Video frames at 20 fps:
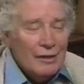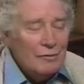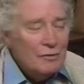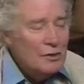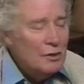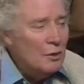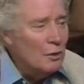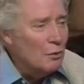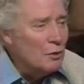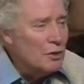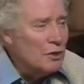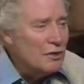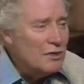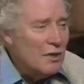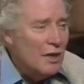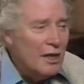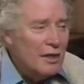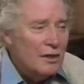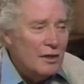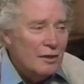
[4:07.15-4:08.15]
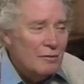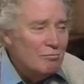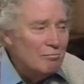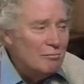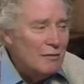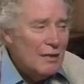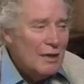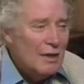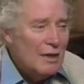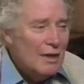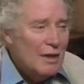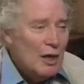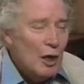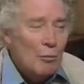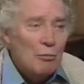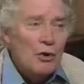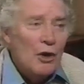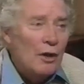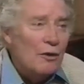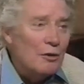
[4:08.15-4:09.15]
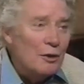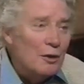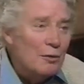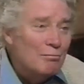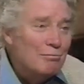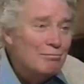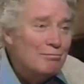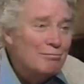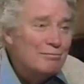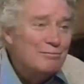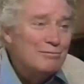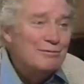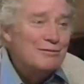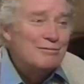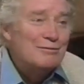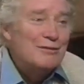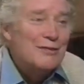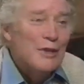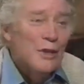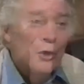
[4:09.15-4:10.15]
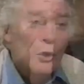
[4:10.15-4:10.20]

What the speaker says: know, just like a brother, an